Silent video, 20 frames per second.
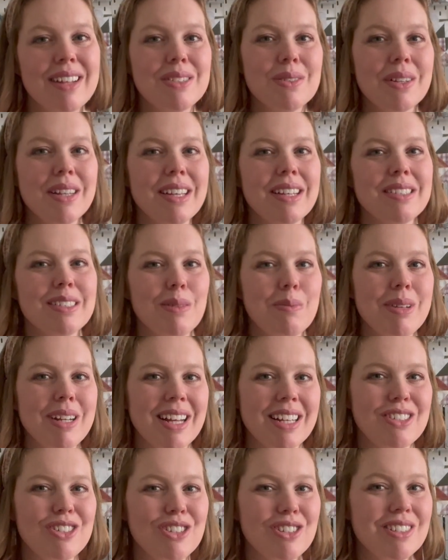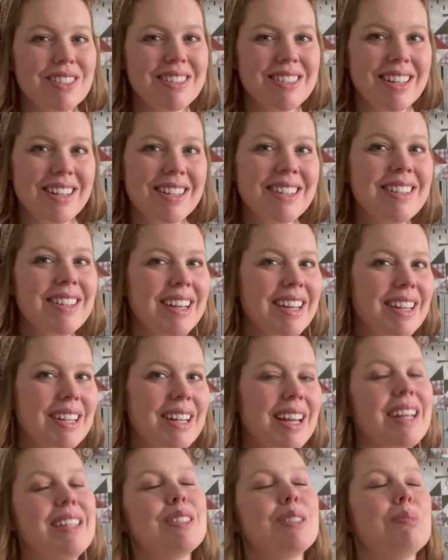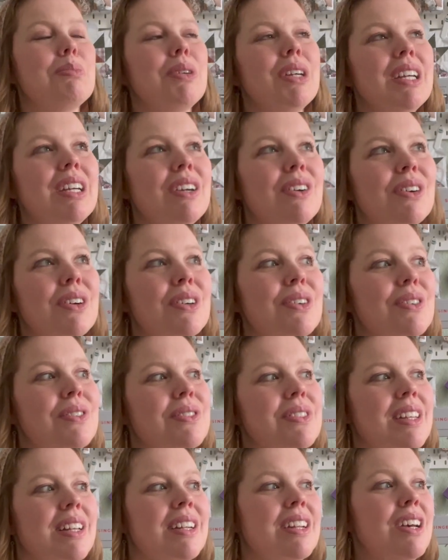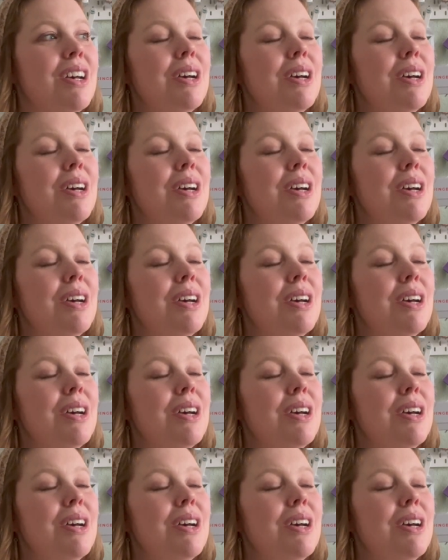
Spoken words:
So I think it's going to be nice to just sit and knit as spring grows and